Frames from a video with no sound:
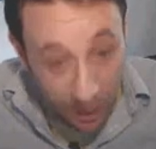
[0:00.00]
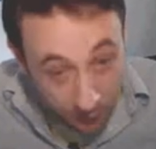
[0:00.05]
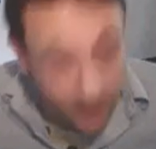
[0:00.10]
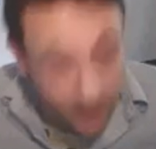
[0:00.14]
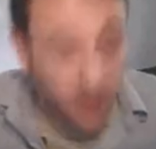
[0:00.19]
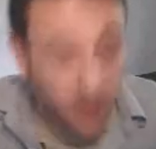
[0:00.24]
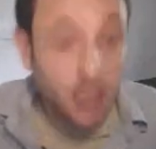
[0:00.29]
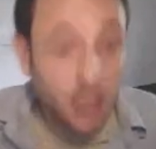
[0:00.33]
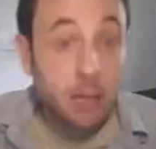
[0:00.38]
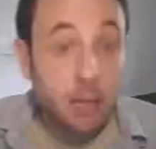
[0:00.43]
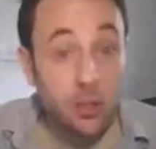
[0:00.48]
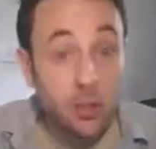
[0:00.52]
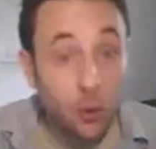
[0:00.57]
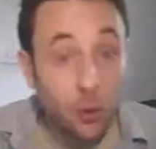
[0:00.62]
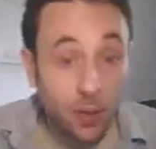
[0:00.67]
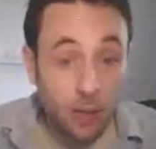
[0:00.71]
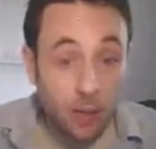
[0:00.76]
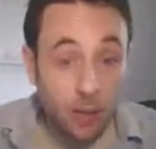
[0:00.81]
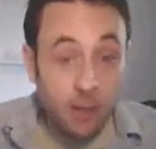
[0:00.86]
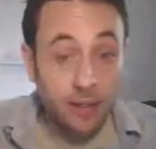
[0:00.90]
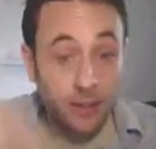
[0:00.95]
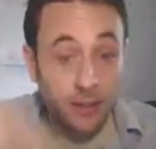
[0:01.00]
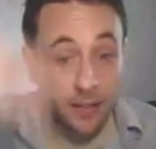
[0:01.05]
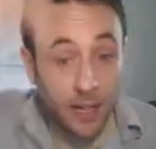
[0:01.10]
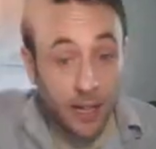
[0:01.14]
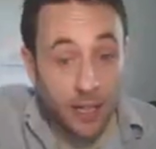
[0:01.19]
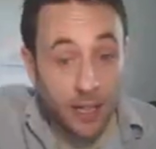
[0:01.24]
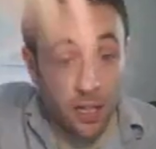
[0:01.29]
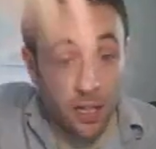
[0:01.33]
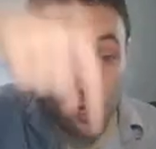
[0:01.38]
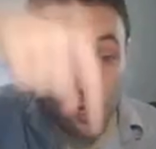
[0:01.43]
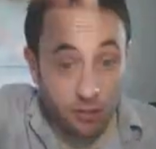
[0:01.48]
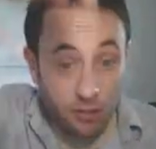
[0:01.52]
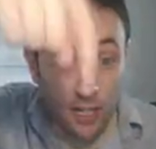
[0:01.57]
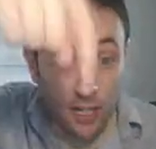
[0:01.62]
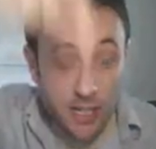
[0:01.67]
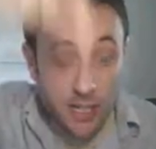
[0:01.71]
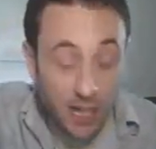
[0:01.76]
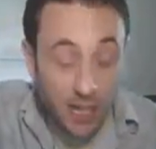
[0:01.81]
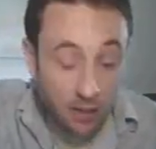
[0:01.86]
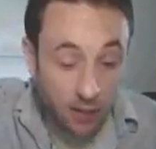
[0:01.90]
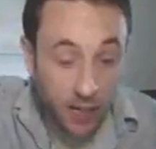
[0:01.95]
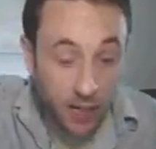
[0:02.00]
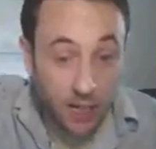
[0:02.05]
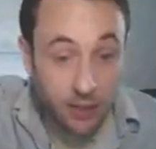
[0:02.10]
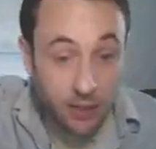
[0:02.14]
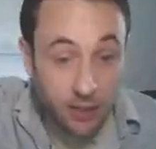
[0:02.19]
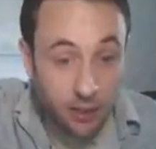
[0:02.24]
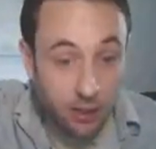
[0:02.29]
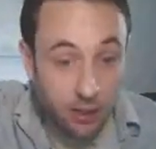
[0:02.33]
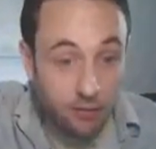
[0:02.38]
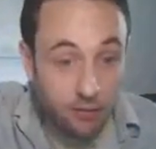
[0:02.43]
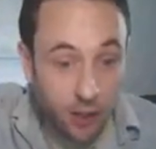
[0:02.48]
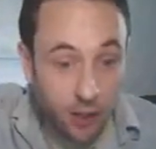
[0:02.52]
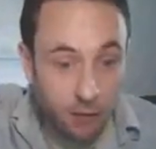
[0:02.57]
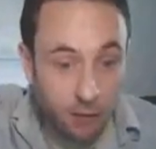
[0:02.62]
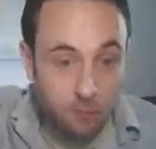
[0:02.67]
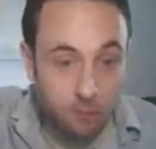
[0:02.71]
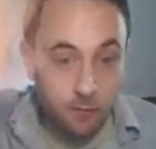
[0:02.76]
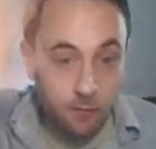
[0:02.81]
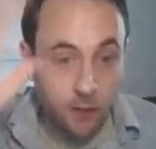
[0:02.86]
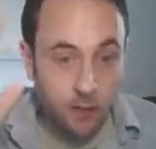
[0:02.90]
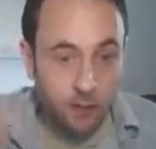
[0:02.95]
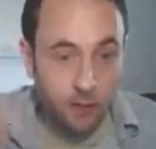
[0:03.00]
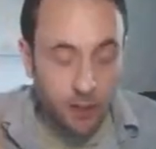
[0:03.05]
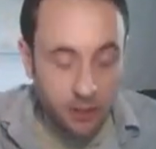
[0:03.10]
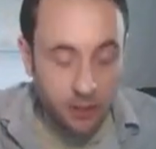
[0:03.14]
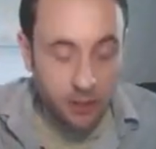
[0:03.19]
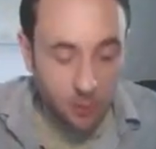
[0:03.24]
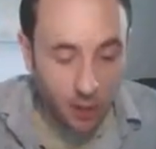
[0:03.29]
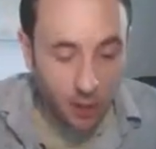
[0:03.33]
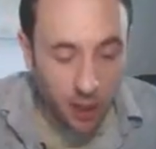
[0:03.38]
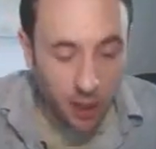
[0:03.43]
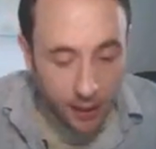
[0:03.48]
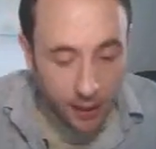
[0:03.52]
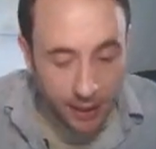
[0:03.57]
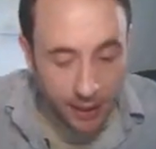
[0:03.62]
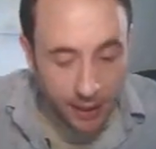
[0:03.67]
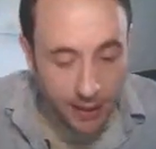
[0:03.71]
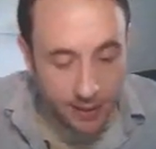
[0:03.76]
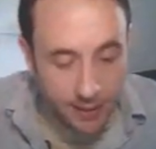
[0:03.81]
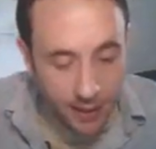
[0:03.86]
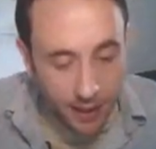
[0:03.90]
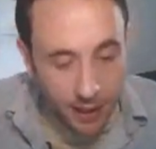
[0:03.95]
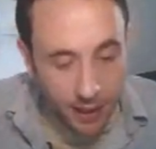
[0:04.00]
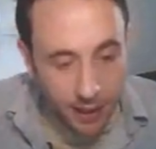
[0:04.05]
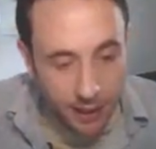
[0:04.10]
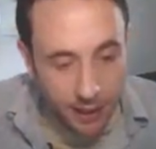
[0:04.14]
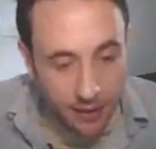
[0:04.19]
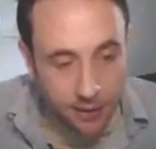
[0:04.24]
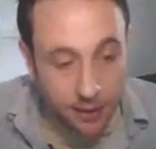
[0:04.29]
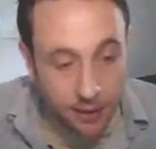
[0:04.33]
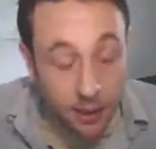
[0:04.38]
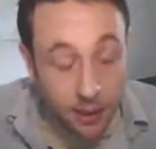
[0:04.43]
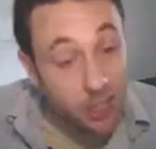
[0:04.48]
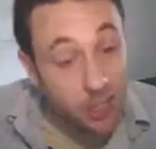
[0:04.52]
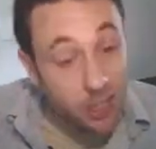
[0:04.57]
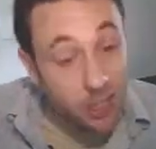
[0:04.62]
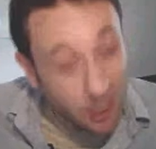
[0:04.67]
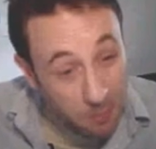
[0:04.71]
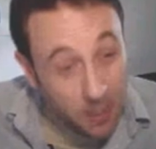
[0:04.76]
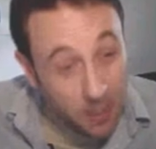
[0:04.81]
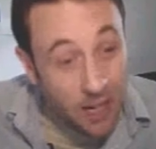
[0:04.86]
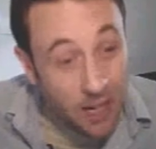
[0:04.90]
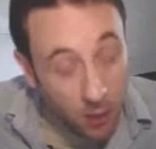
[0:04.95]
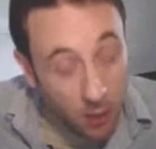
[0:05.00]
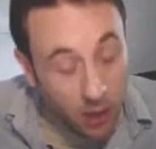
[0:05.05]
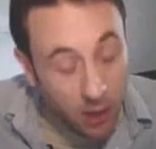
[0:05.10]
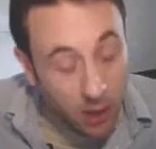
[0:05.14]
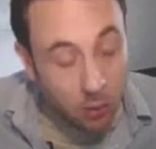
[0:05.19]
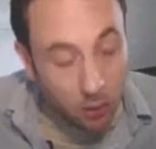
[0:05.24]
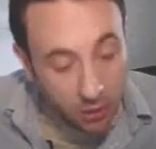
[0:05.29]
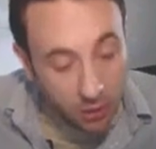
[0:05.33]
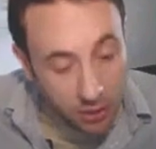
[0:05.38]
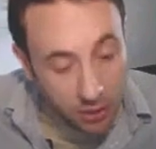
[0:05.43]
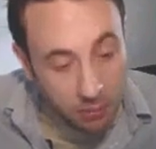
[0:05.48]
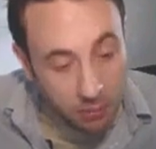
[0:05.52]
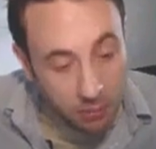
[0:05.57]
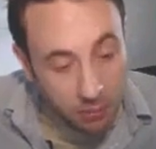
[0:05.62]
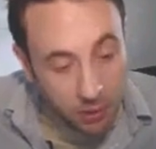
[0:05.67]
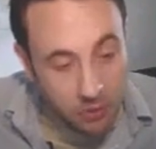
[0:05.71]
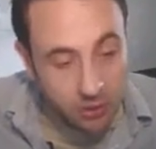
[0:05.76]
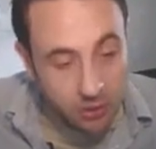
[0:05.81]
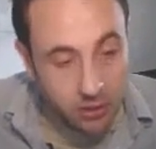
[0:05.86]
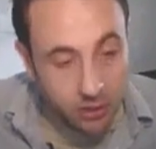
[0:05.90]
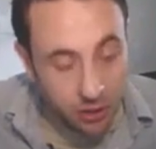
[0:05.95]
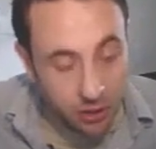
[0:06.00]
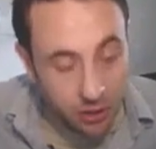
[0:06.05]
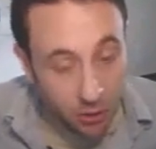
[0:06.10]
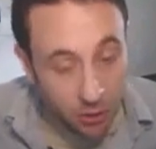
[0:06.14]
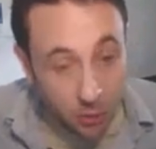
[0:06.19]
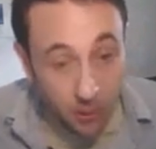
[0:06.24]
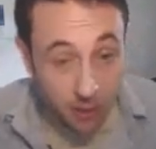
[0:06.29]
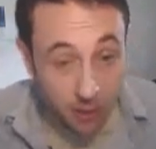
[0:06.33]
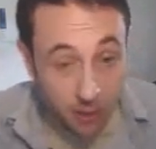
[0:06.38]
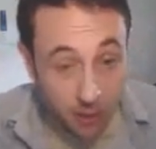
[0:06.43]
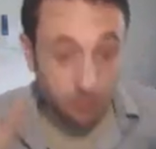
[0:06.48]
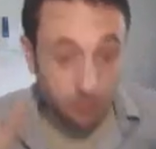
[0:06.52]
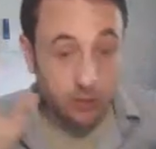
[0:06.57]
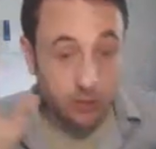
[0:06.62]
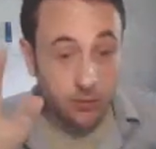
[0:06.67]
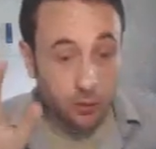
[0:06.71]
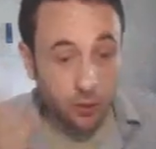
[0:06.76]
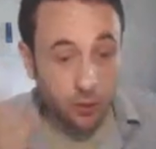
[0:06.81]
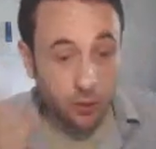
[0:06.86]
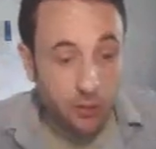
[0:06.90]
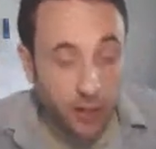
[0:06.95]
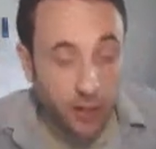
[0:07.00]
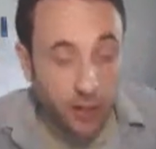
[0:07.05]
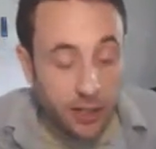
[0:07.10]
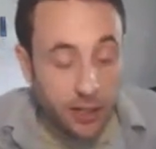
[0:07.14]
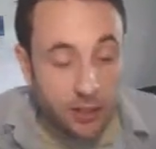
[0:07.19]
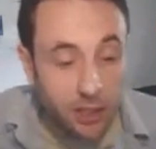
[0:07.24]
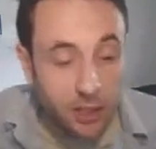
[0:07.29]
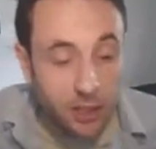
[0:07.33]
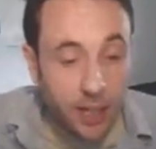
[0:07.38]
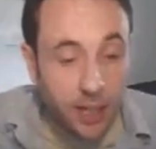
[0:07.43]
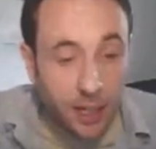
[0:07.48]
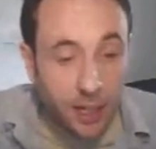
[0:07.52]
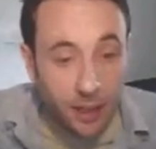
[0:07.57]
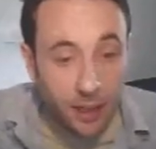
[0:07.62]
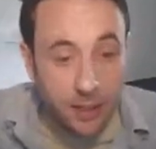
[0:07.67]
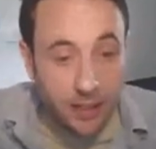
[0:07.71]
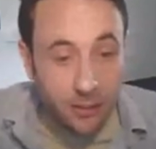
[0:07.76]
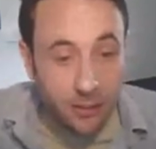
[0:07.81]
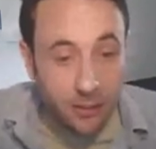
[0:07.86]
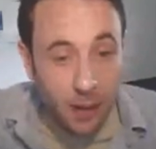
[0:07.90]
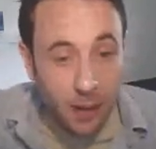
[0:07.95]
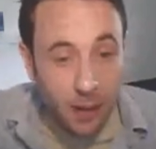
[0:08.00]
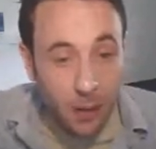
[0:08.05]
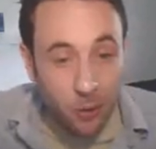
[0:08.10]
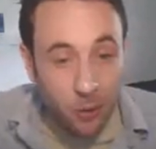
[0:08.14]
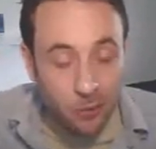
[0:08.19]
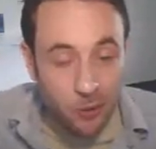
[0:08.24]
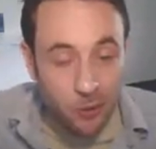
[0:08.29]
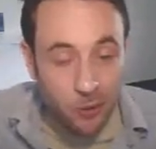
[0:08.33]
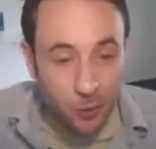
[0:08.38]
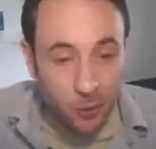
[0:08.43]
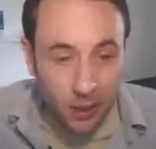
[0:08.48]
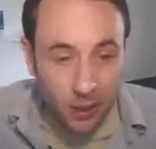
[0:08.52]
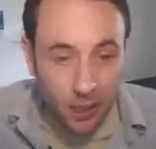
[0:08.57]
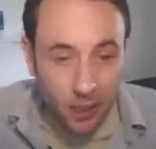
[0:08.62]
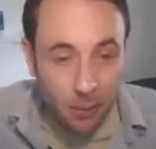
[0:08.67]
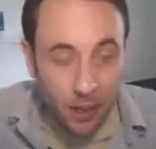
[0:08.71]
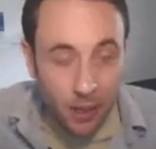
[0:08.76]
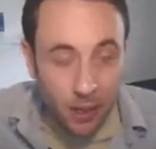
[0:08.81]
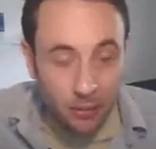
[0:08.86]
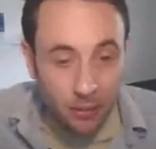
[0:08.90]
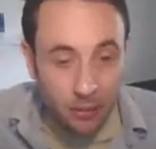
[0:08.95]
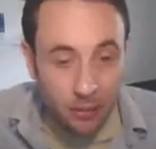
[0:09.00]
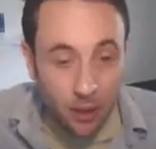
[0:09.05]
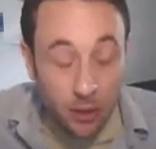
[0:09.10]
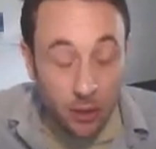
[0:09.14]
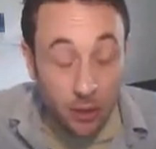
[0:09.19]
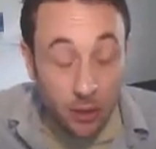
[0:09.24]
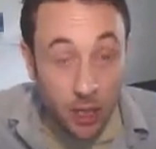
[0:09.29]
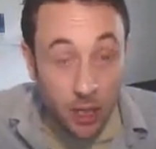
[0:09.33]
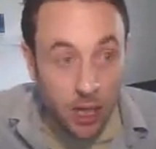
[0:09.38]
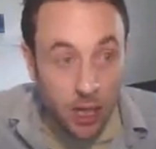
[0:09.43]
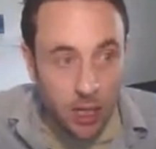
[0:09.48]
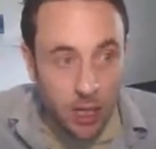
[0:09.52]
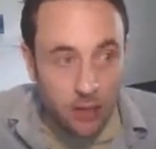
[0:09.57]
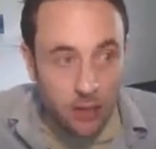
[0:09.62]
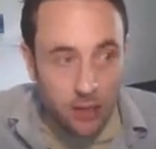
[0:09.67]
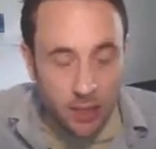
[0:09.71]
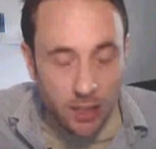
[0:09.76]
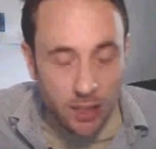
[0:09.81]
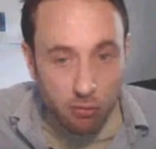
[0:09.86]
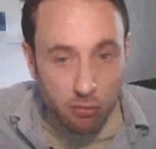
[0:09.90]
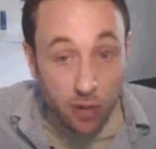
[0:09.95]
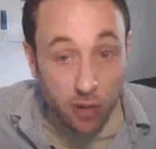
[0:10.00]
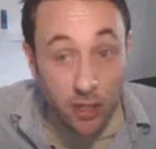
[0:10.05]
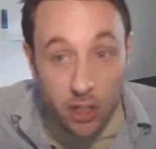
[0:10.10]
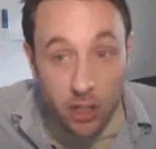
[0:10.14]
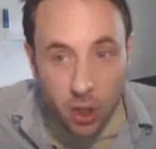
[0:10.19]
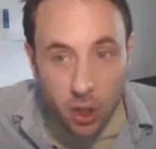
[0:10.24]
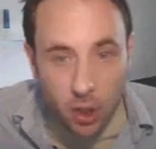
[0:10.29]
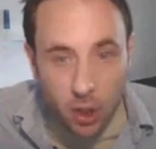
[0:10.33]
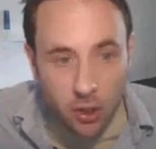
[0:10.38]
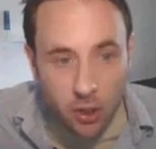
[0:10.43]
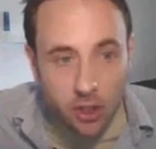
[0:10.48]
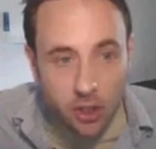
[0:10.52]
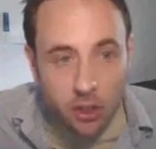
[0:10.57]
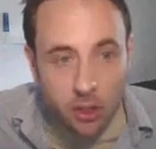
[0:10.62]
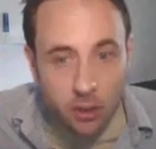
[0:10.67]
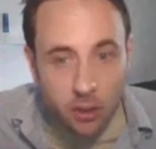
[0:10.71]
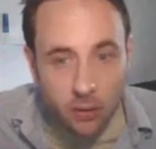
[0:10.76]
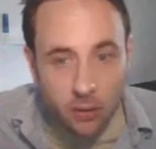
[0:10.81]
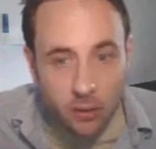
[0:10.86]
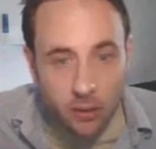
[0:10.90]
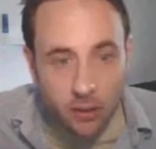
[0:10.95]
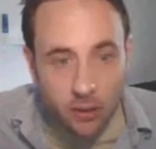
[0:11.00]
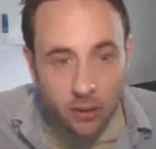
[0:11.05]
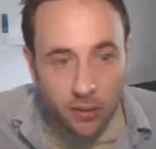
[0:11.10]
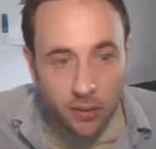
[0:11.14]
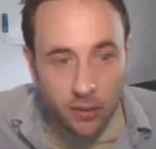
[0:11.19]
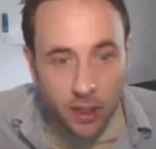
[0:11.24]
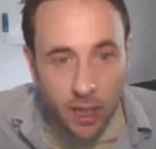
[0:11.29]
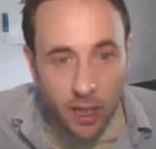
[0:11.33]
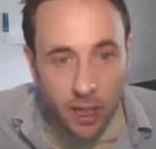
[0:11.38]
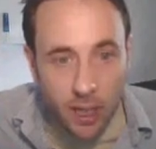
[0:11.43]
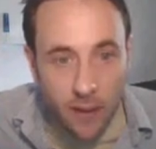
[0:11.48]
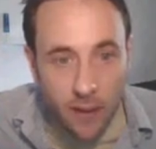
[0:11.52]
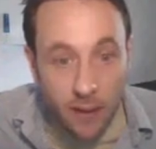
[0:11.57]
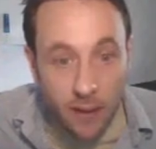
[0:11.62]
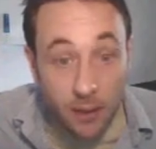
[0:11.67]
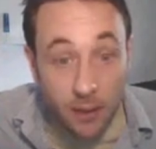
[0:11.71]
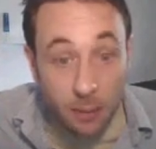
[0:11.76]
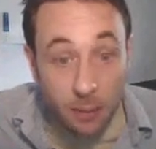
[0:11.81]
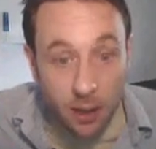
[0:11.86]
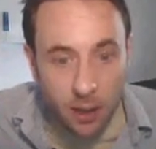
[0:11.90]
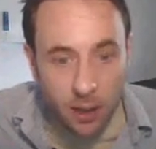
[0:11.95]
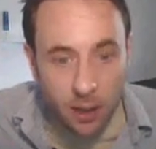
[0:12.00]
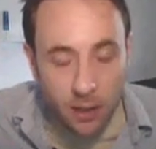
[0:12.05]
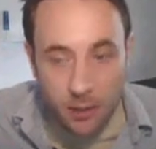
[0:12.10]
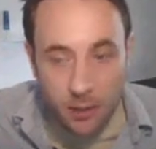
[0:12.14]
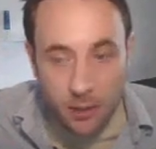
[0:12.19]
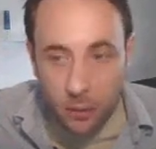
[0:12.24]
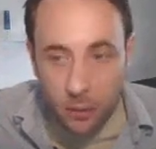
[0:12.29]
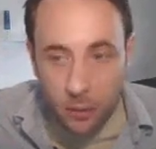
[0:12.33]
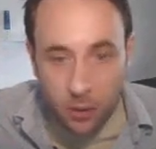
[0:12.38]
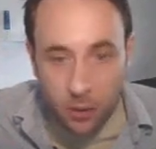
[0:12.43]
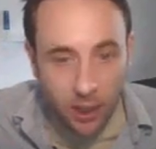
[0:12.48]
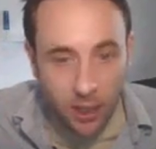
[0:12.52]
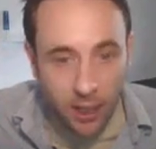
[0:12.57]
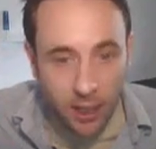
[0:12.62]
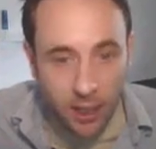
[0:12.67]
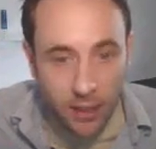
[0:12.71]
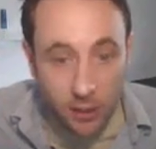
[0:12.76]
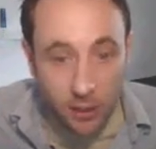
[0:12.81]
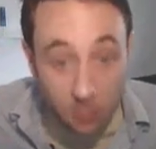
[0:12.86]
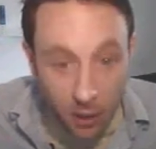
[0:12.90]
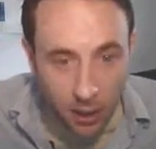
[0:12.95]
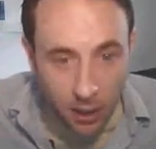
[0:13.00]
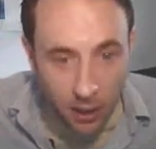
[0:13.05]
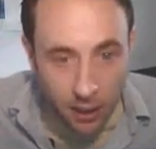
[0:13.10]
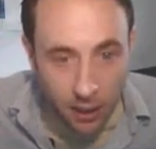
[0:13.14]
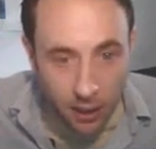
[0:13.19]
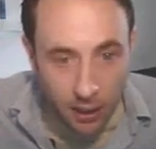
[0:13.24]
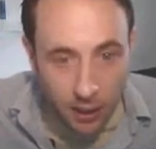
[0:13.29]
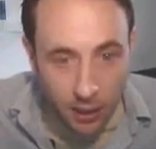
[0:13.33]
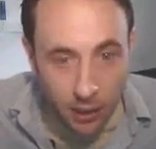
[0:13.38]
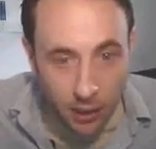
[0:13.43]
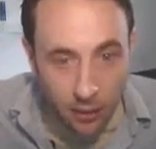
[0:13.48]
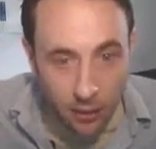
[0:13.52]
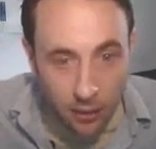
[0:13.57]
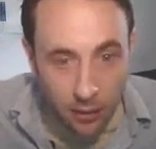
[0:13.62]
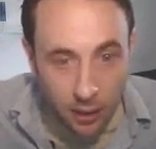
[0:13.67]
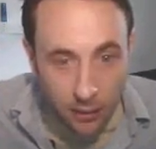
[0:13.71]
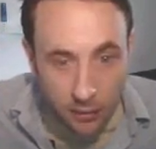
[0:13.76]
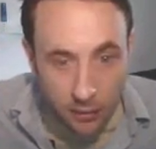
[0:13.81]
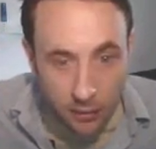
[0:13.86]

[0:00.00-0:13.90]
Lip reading: Everything I'm going to be talking about today you can read down here, so the five reasons why I like it, and you may well want to boost your window up to full screen so you can get an idea about what I'm talking about. So you see this red dot on the screen here, that's my eyes and what I'm looking at, so I'm looking at hello